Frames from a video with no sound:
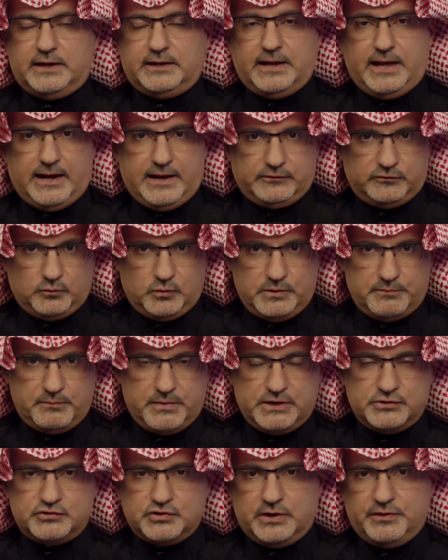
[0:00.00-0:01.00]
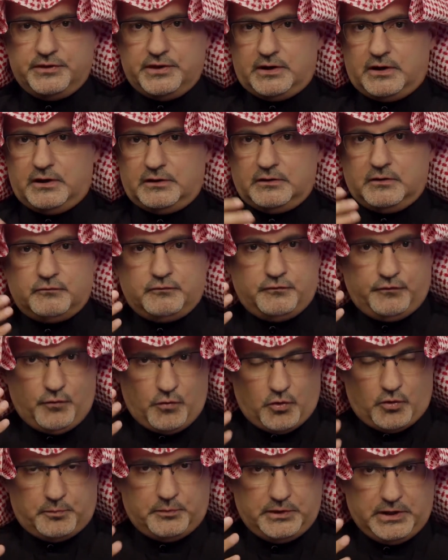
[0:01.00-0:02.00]
And as we mentioned, there are
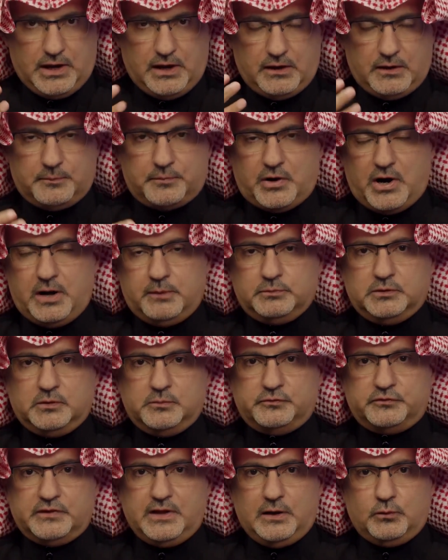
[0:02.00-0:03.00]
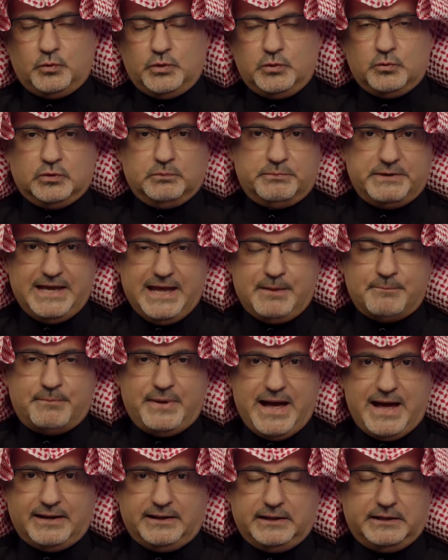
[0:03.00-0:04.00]
4 problems that we will be
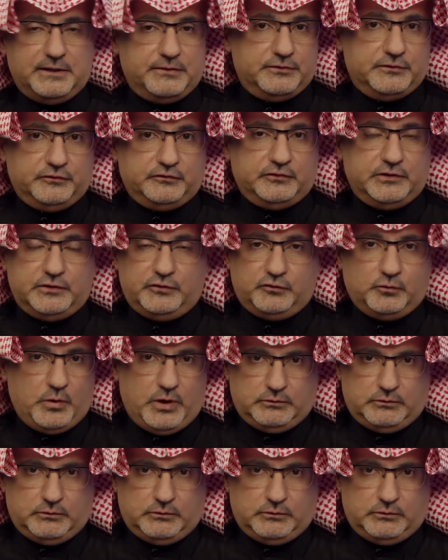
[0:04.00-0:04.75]
unpacking in this series.